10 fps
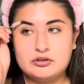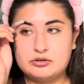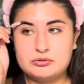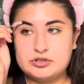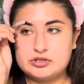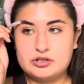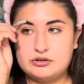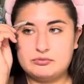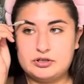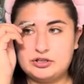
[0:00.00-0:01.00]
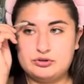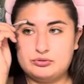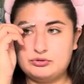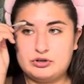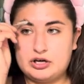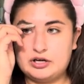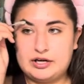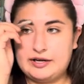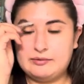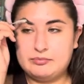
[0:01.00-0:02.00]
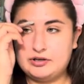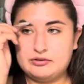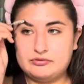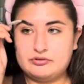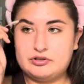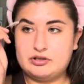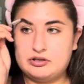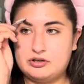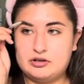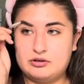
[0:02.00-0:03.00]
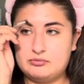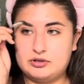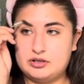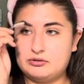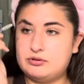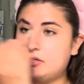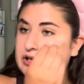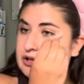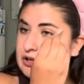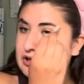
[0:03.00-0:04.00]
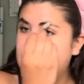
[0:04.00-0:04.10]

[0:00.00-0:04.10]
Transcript: So we're just going to run it through our eyebrows really quick